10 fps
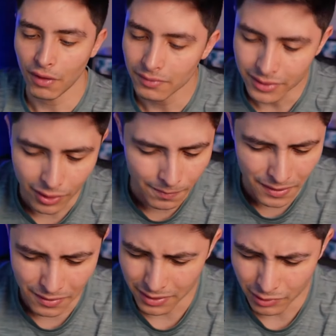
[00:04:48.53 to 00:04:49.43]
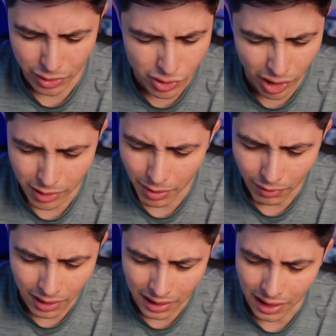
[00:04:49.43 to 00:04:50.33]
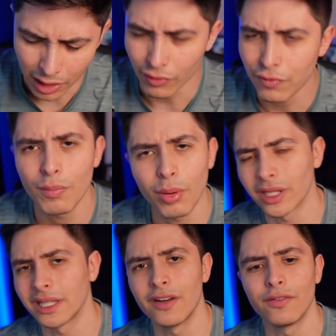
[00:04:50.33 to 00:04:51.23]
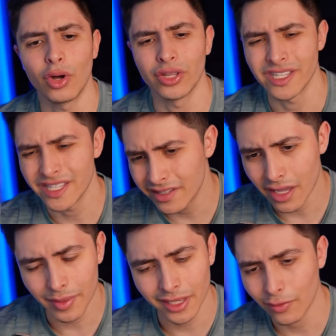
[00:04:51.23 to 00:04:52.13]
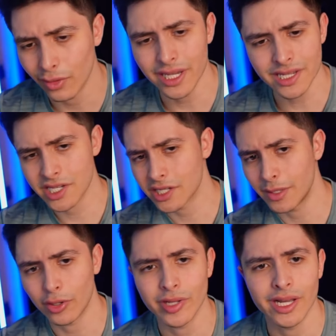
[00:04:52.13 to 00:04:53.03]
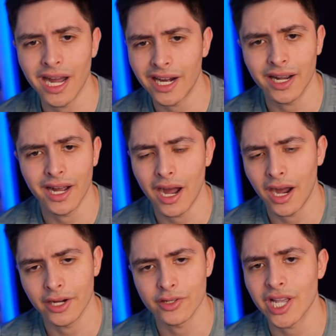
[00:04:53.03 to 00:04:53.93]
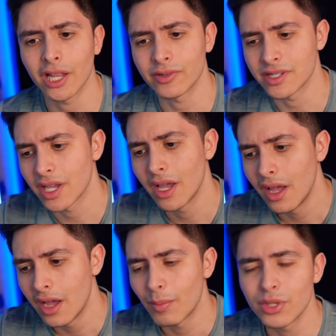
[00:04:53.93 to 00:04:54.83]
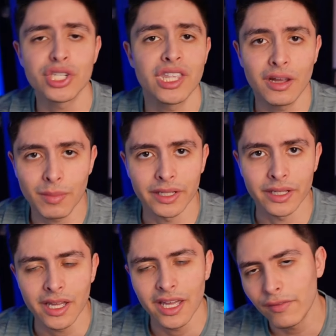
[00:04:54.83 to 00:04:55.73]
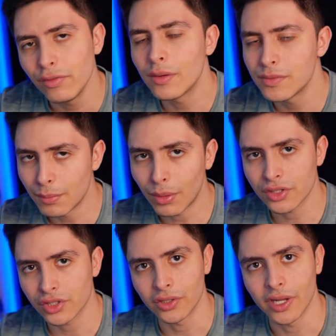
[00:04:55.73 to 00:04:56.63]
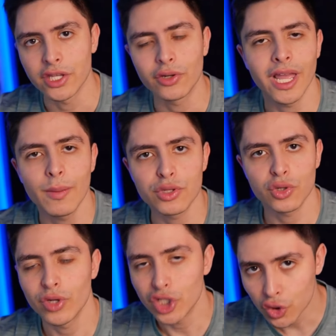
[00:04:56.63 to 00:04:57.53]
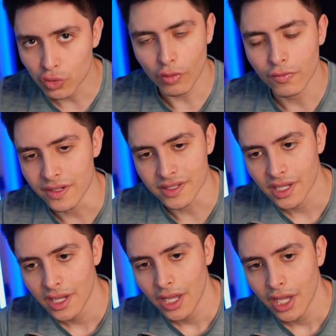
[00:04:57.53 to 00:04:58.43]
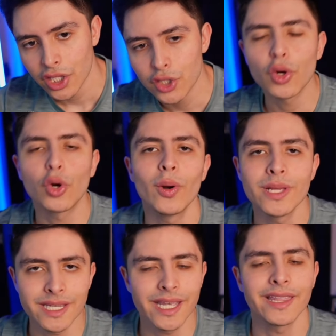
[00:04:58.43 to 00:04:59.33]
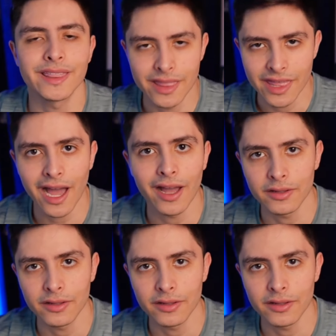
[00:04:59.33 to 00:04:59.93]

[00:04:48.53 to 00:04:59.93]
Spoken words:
When you're talking about on a footballing level, on an economic level, yes, he's going to be earning higher salaries. But just think about it. If you come to Barcelona and you're able to win trophies, you are going to get that